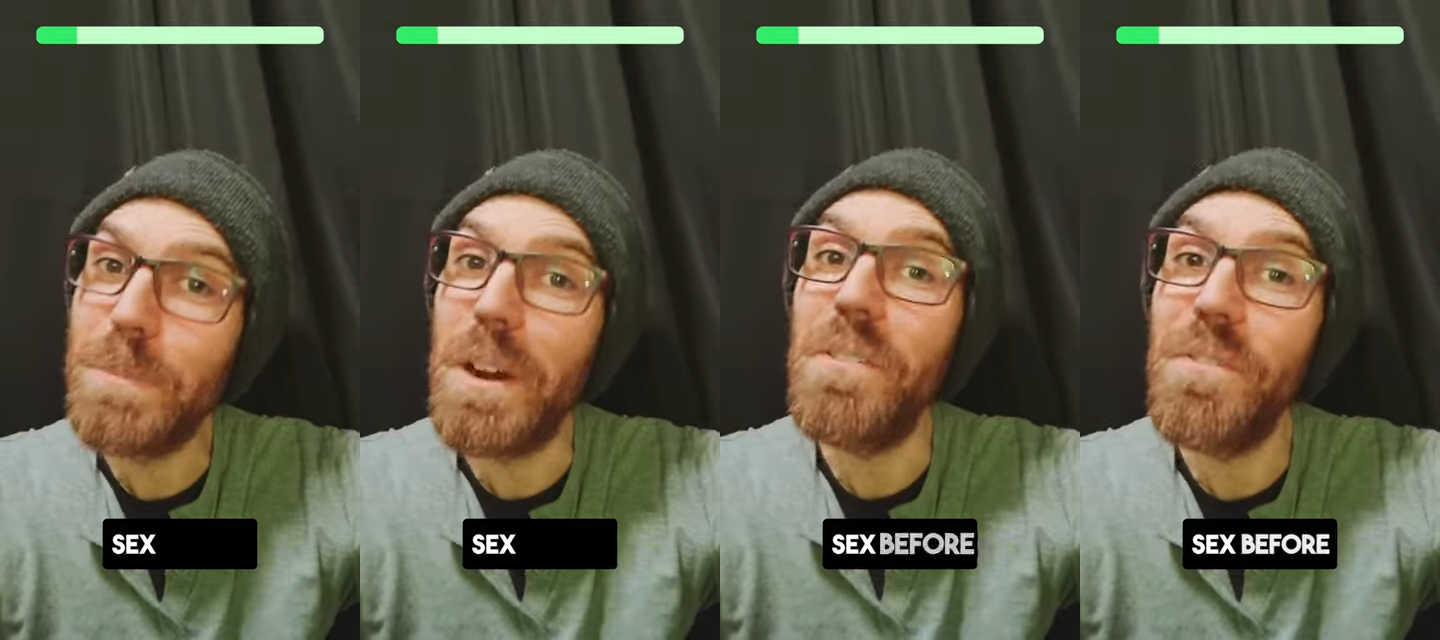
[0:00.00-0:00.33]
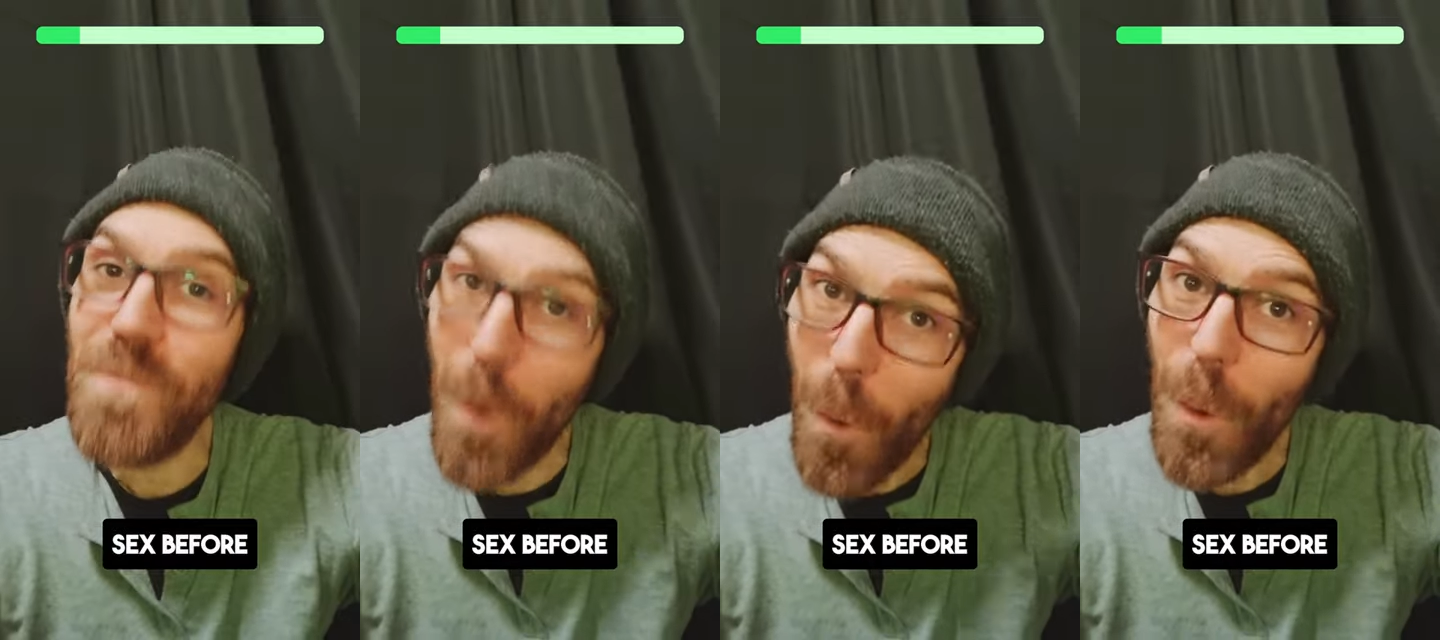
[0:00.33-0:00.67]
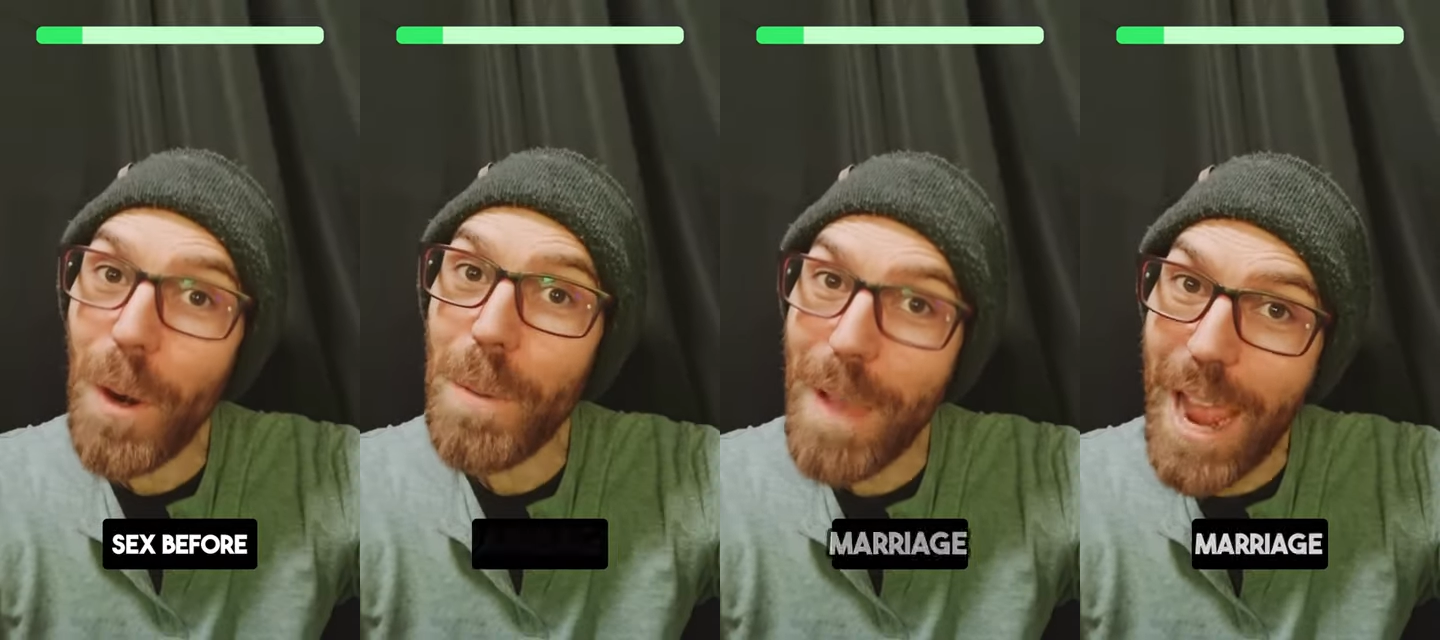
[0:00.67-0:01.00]

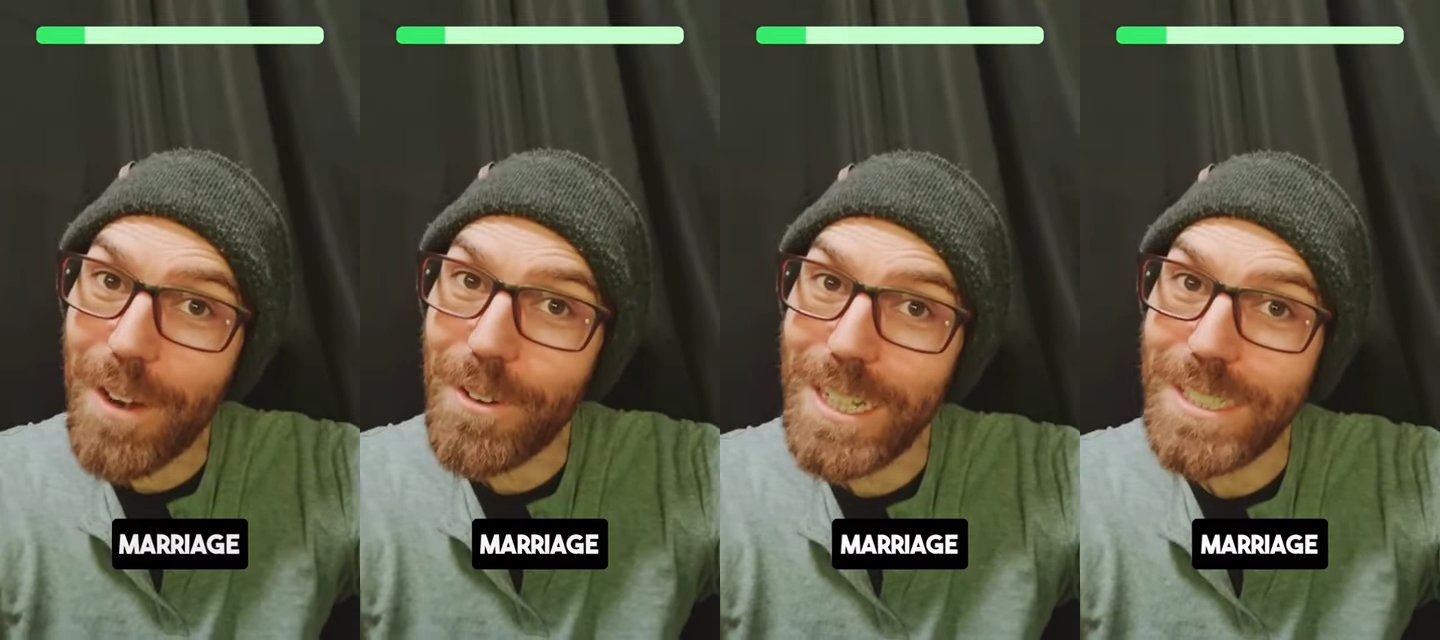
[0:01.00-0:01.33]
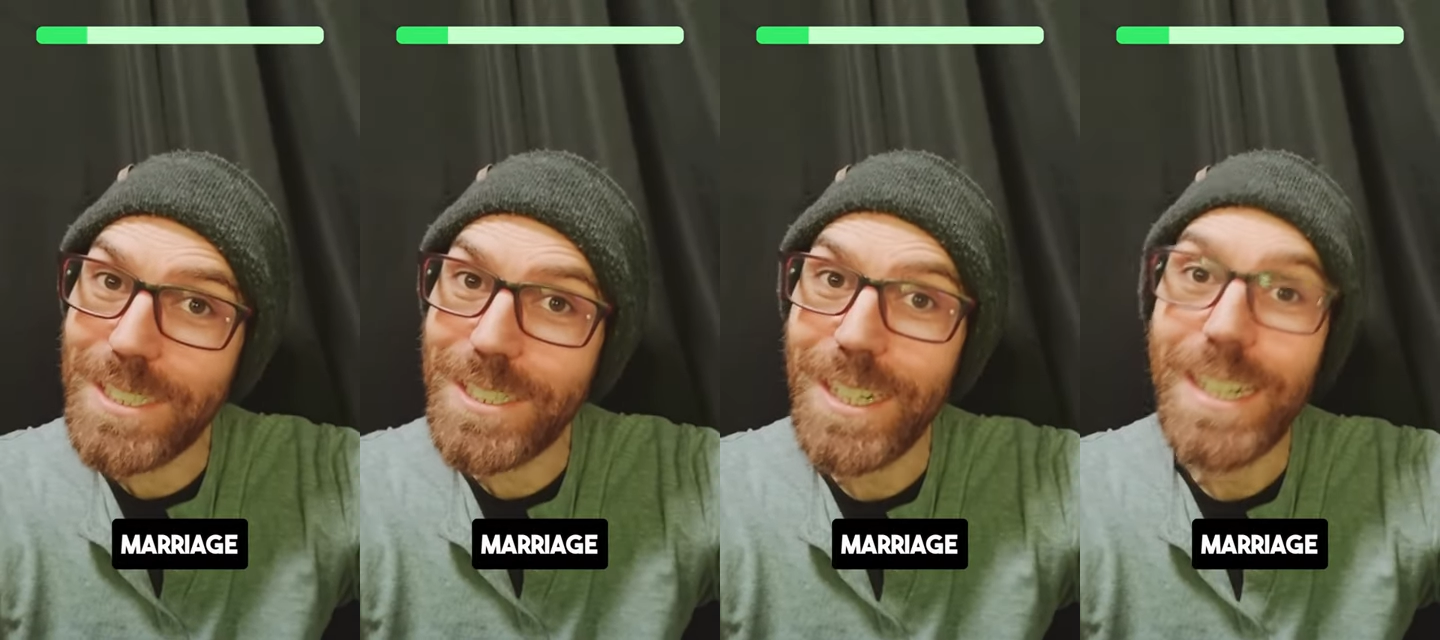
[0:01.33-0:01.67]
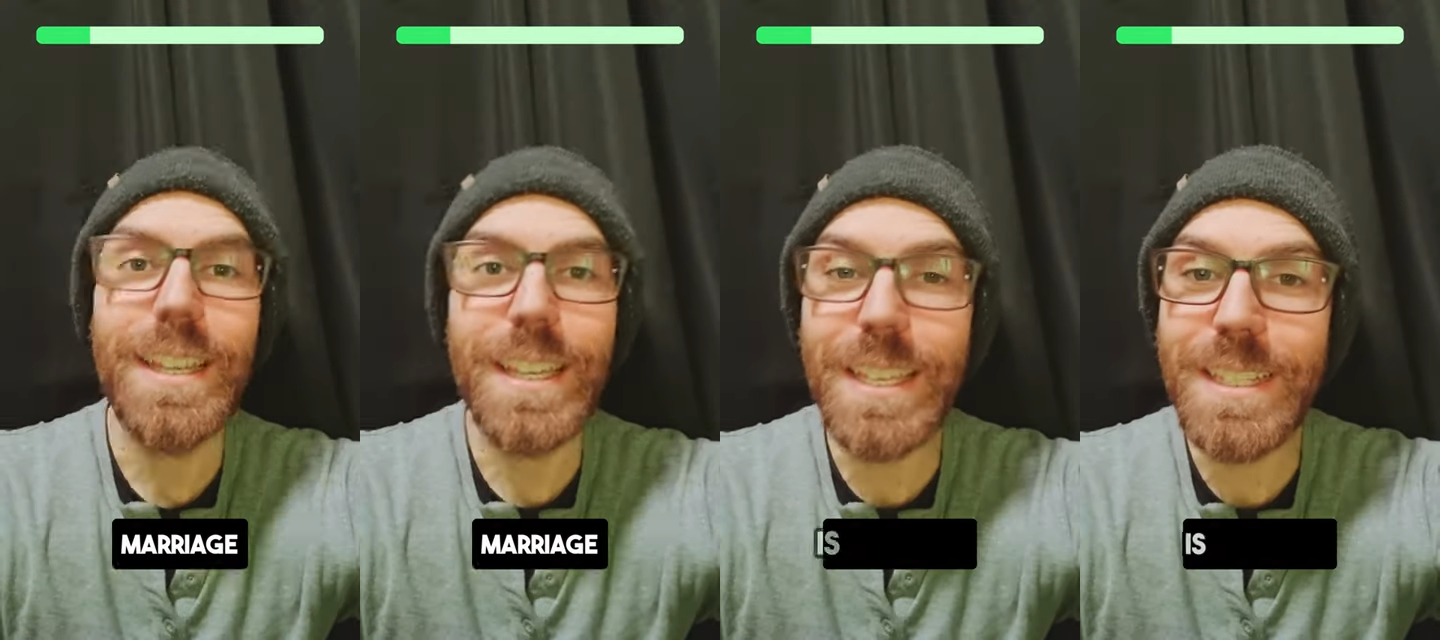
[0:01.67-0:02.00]
before marriage
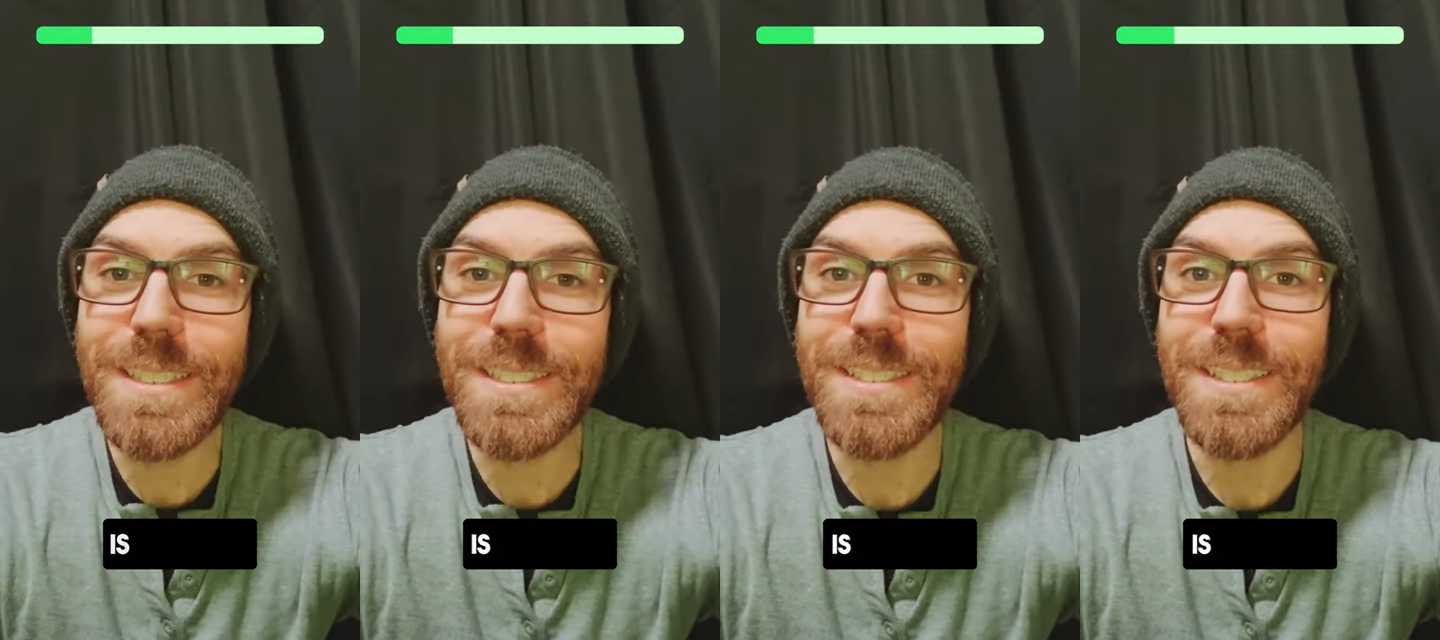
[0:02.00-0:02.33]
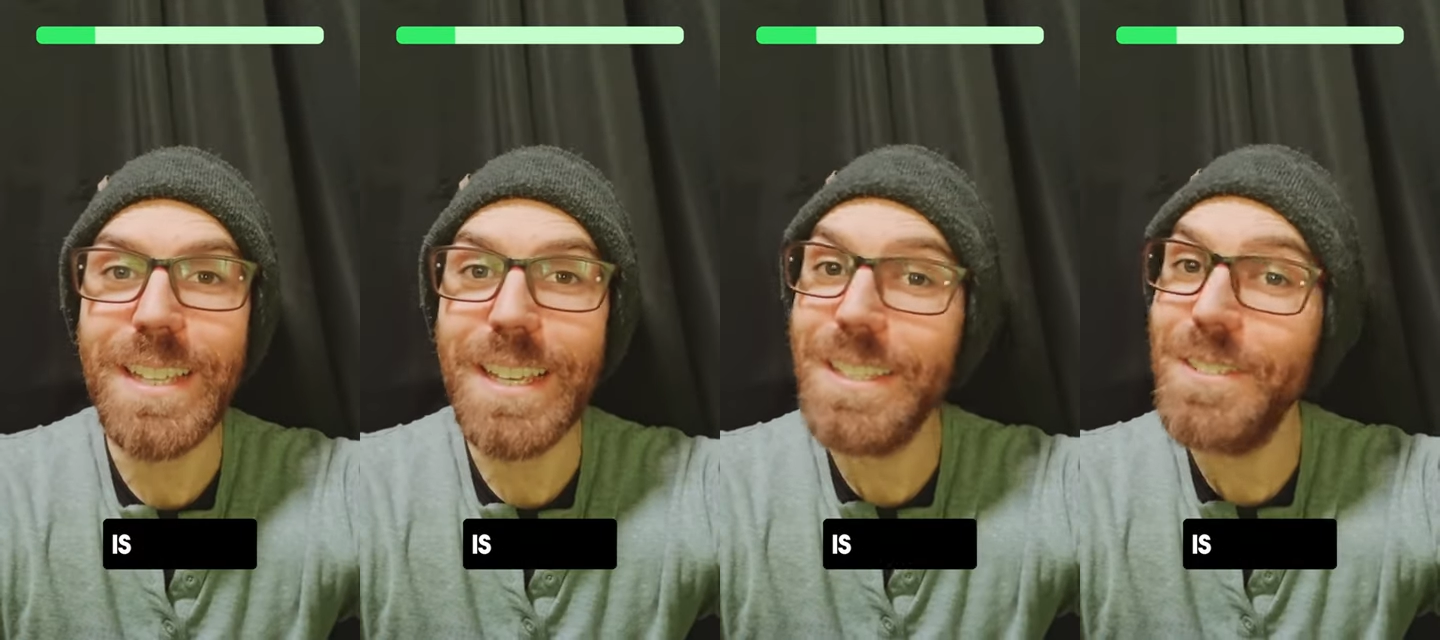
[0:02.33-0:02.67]
is,